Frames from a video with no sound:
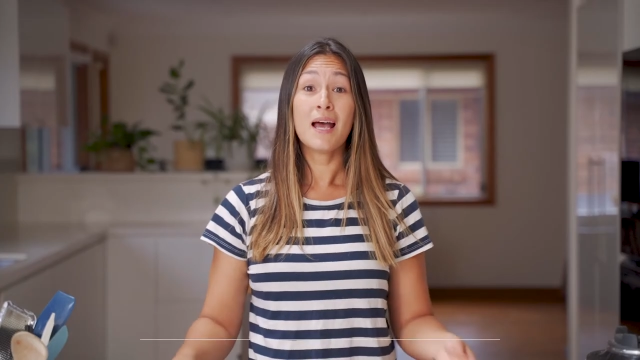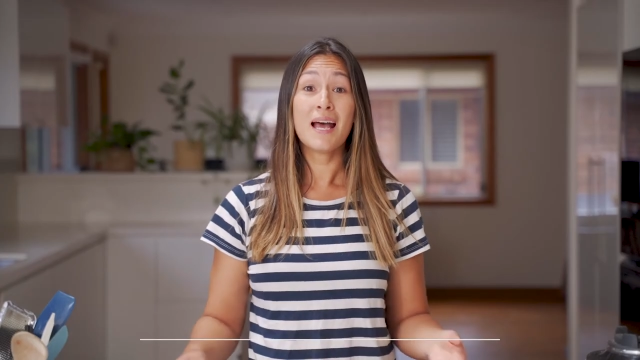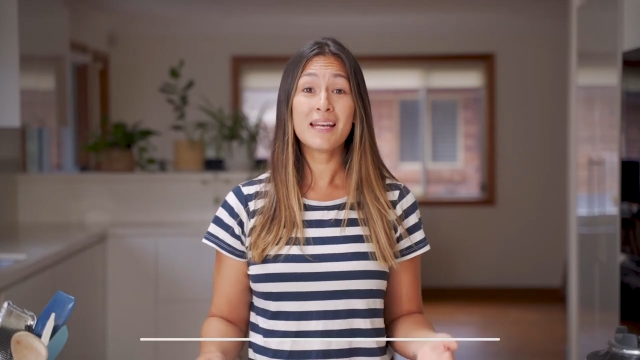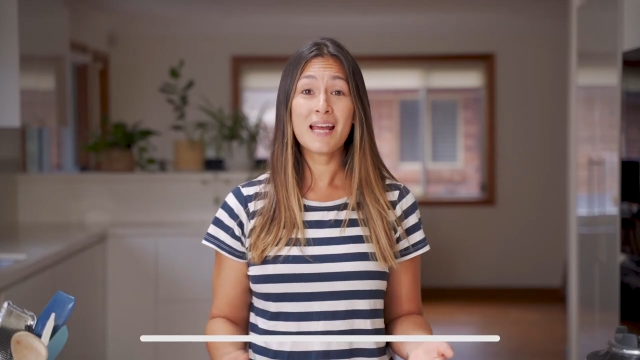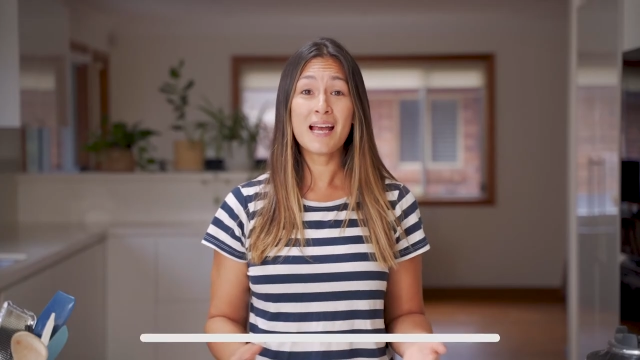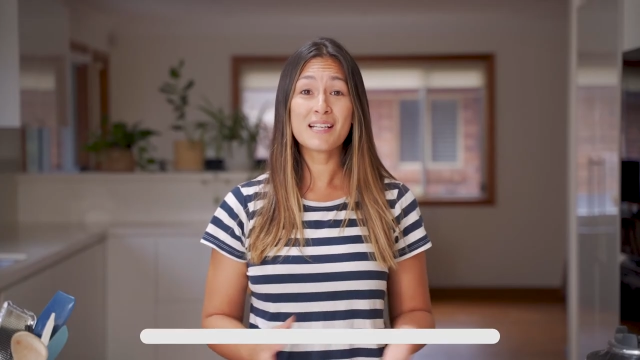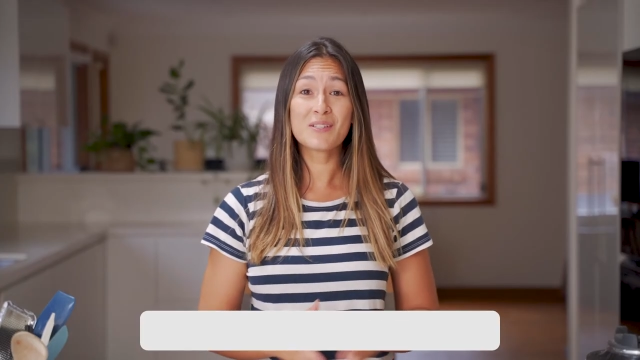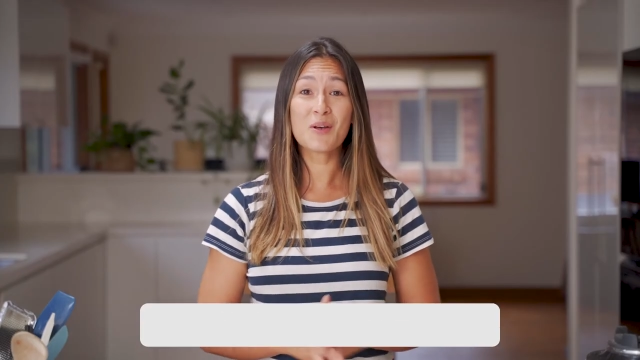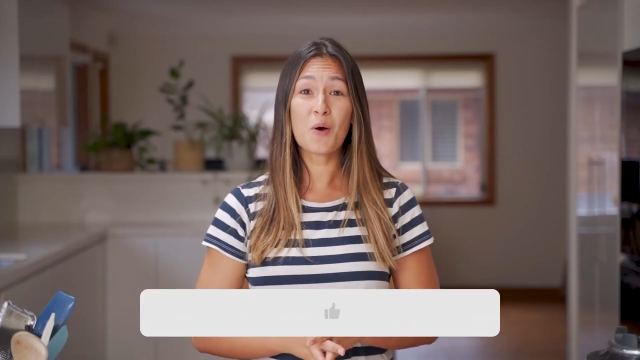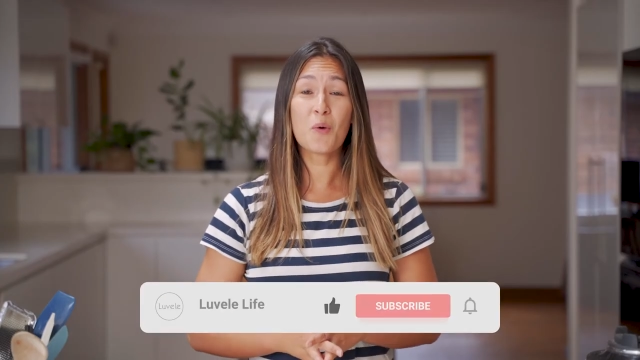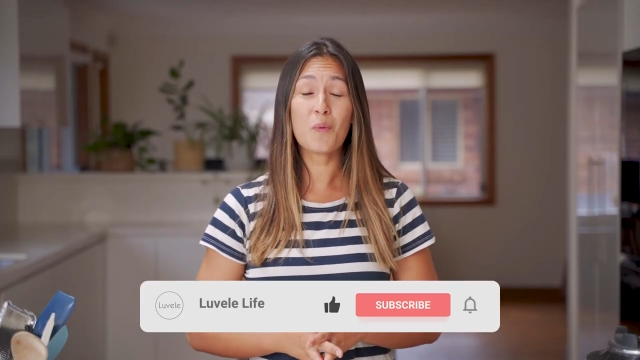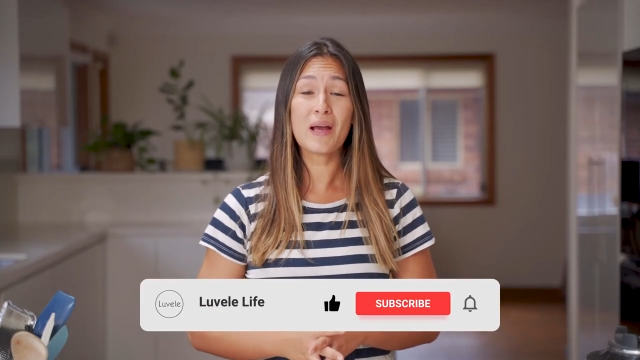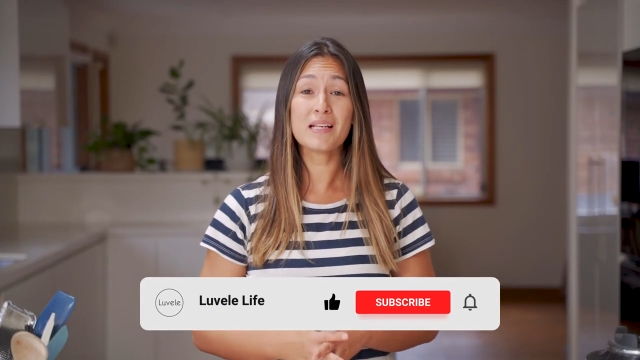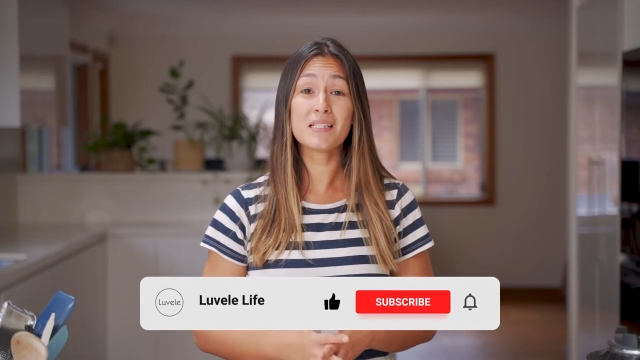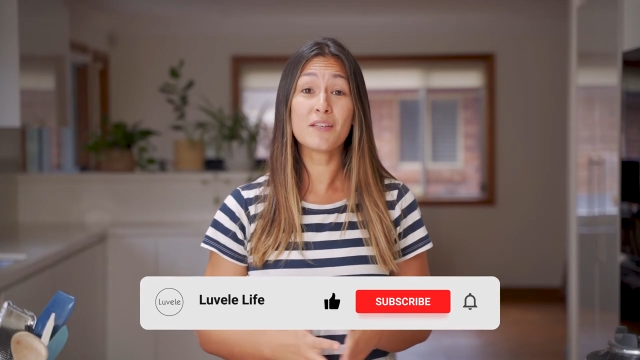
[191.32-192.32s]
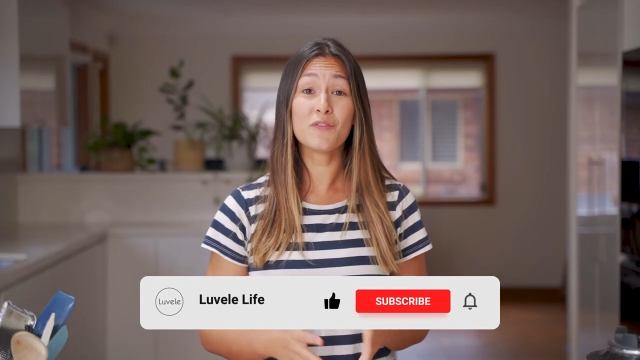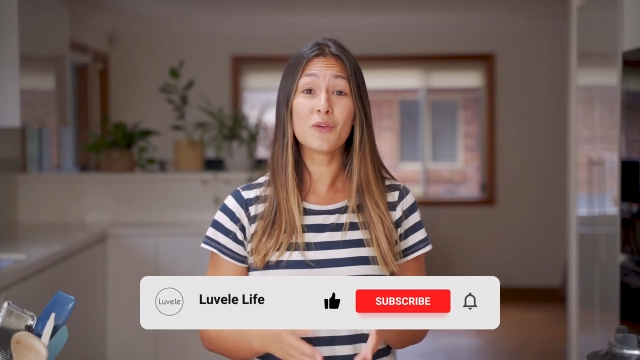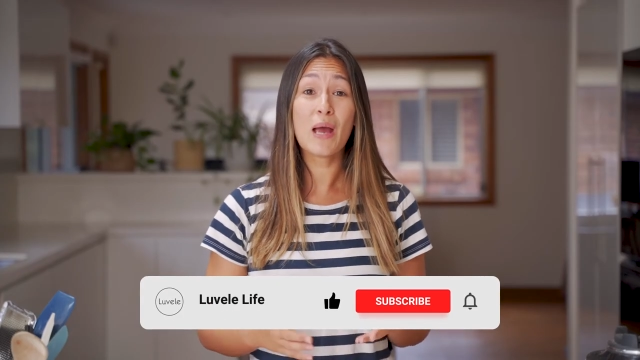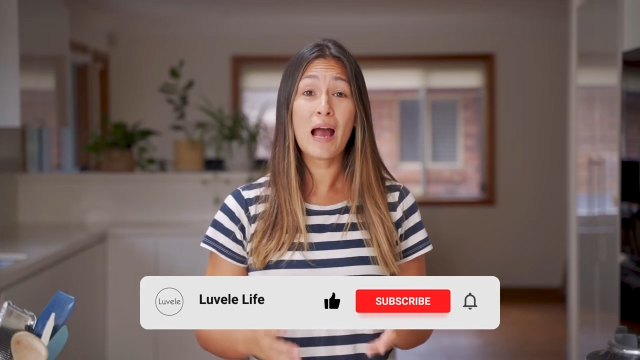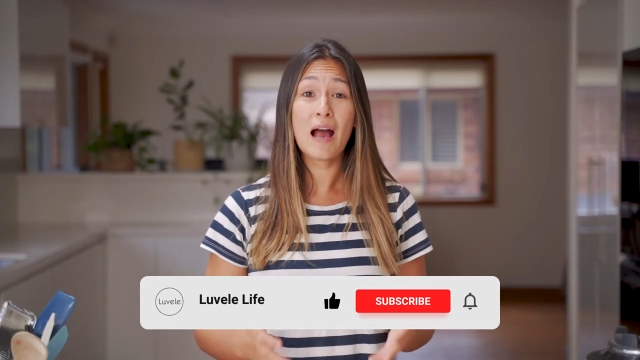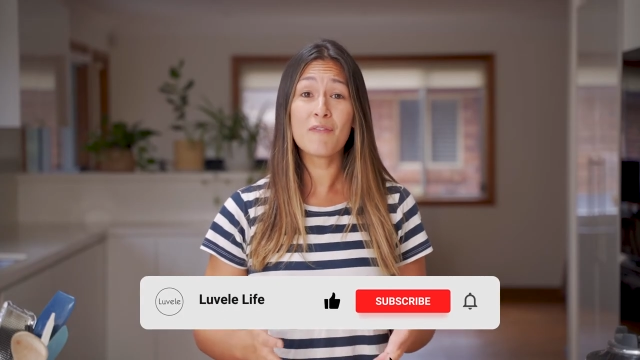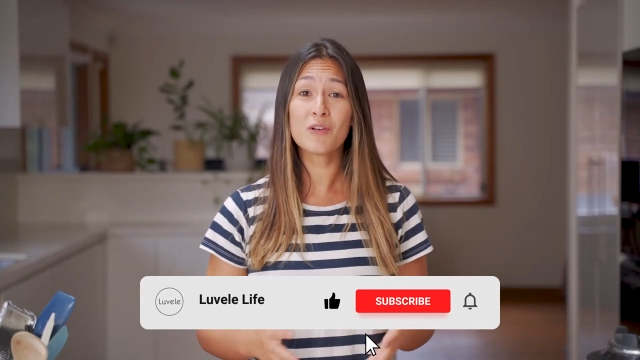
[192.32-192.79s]
And as always, if
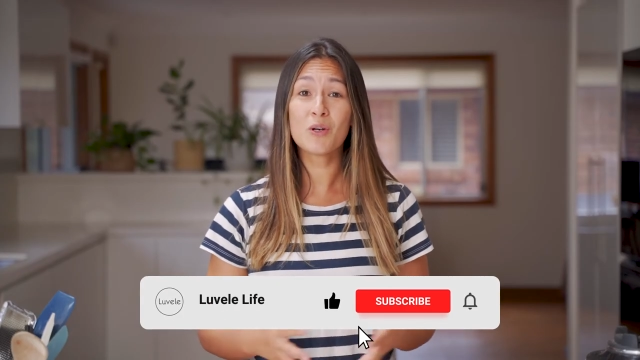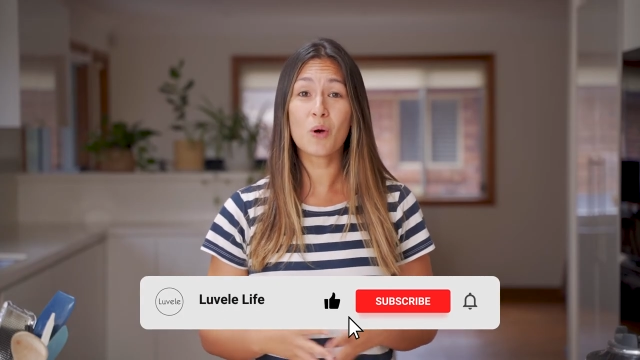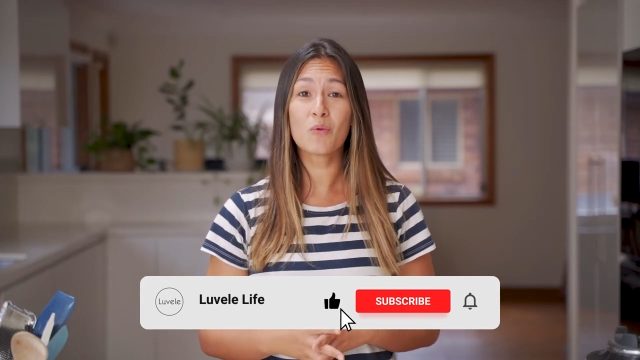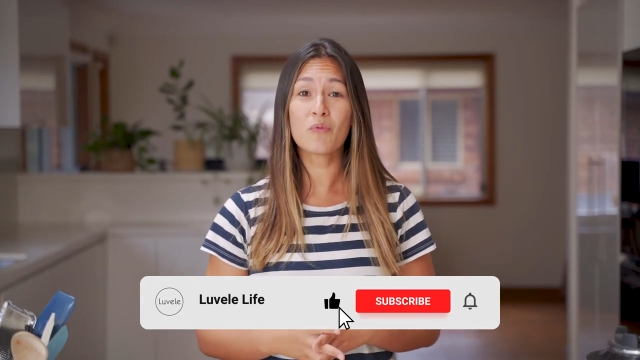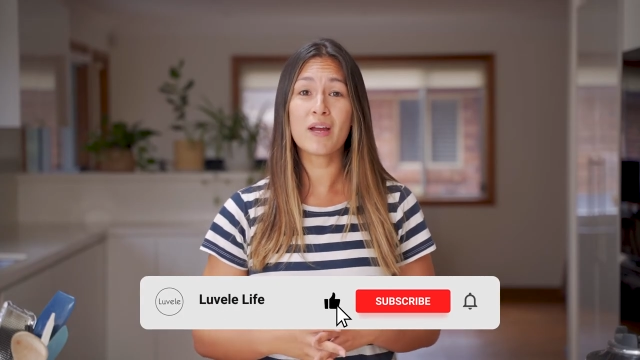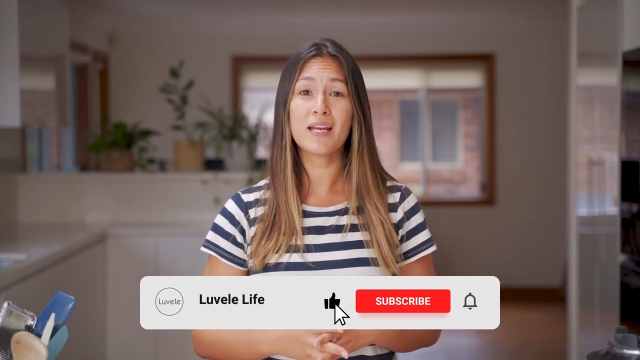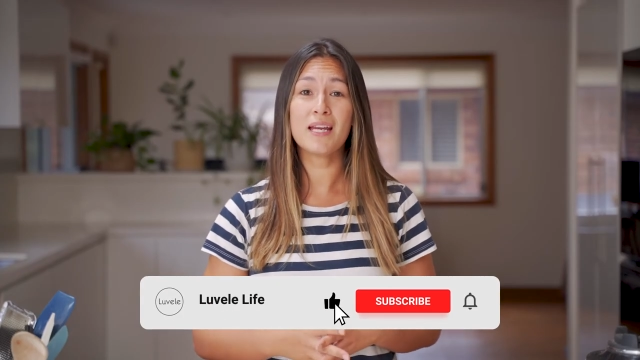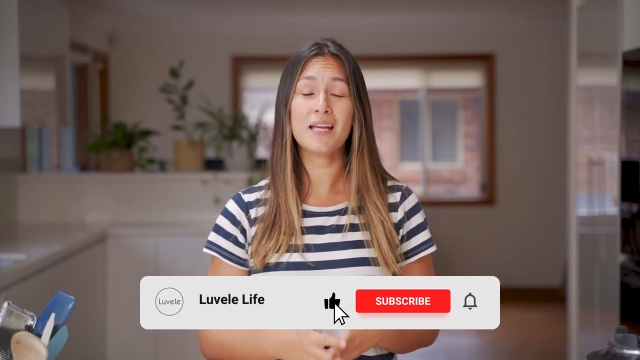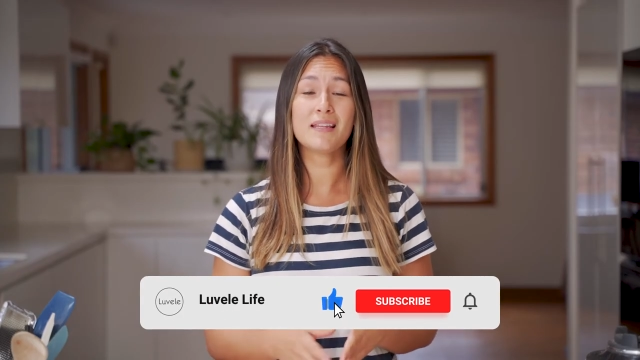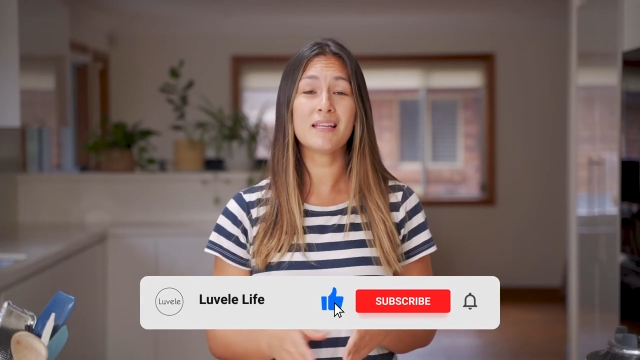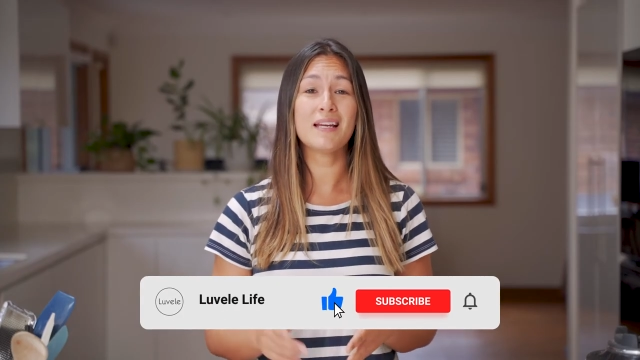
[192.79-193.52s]
you haven't already,